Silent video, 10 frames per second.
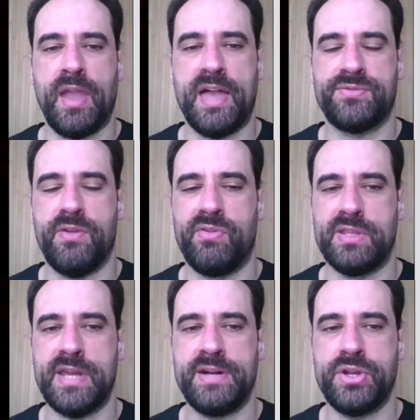as
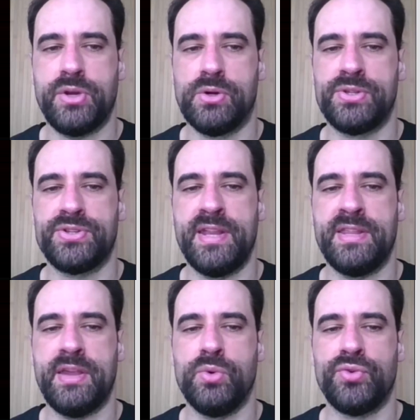favorite articles,
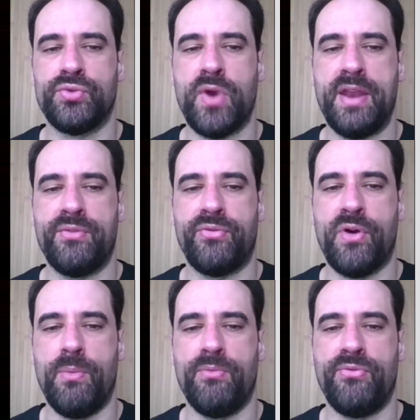then they would run
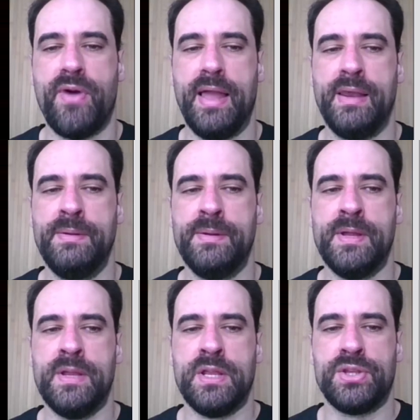from file.
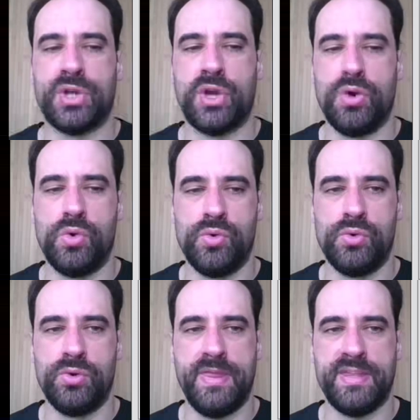
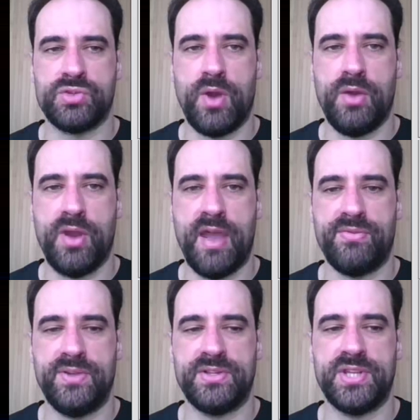So this is why we
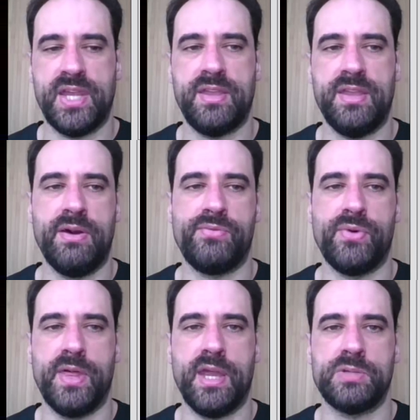have this check here
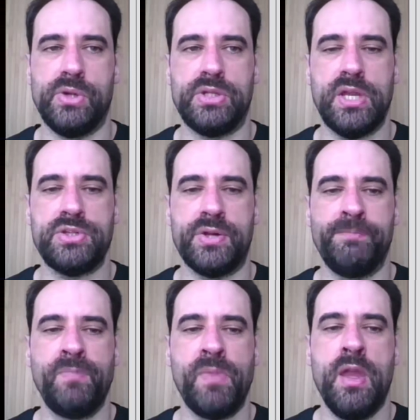for the
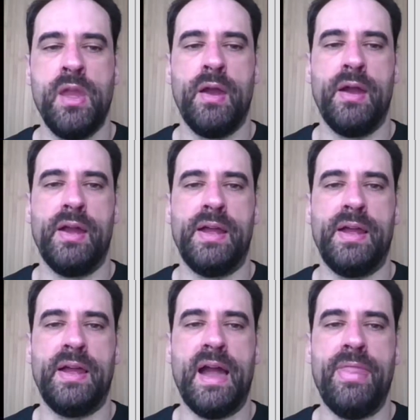exploitation.
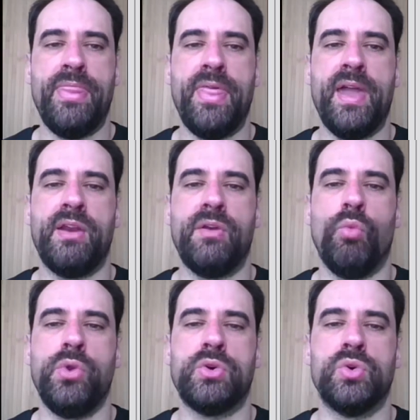And
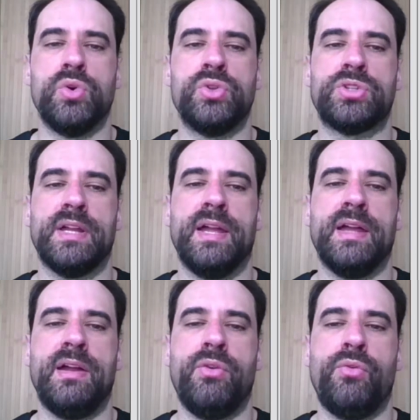then we could
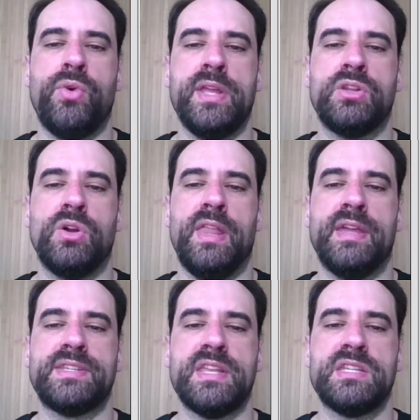read all
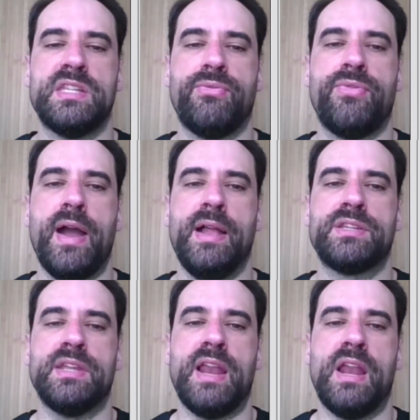the sensitive
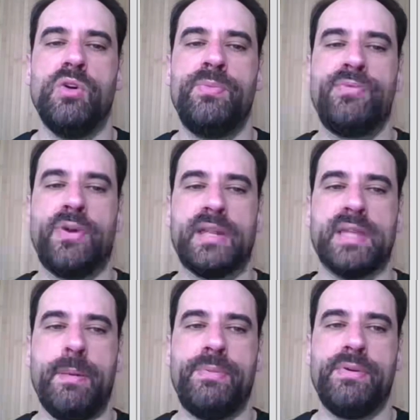files in a loop, for
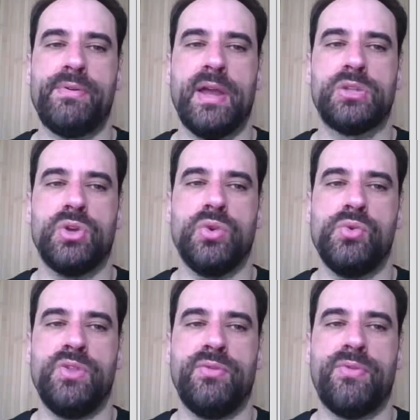example, right? So
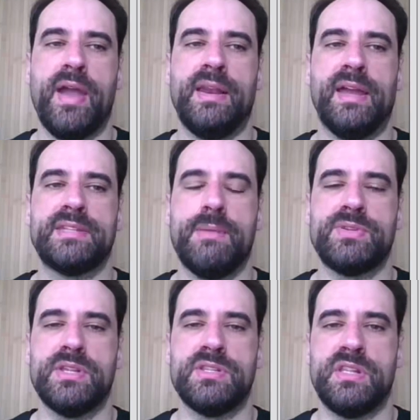you define like
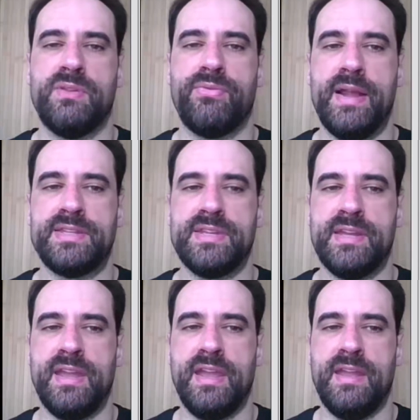some sensitive files
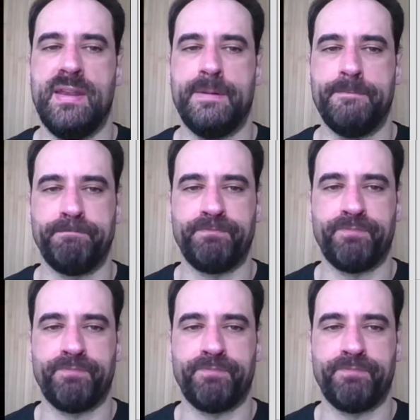in